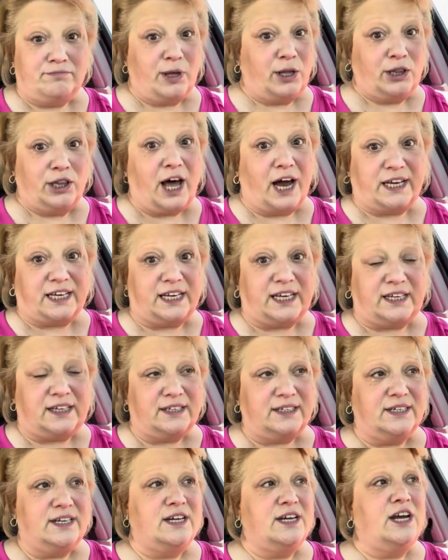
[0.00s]
Lucky.
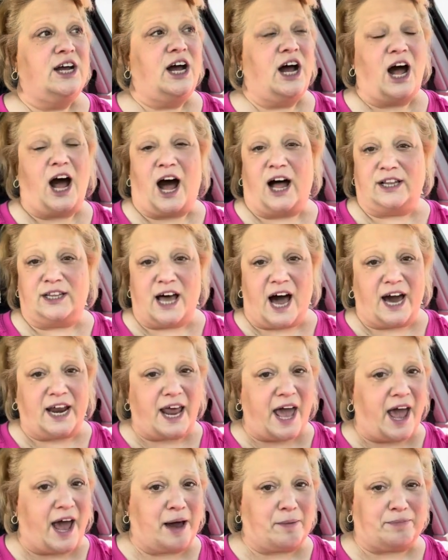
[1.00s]
A lot
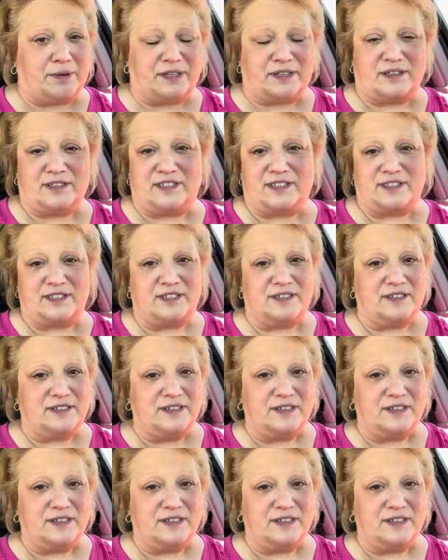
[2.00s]
happens.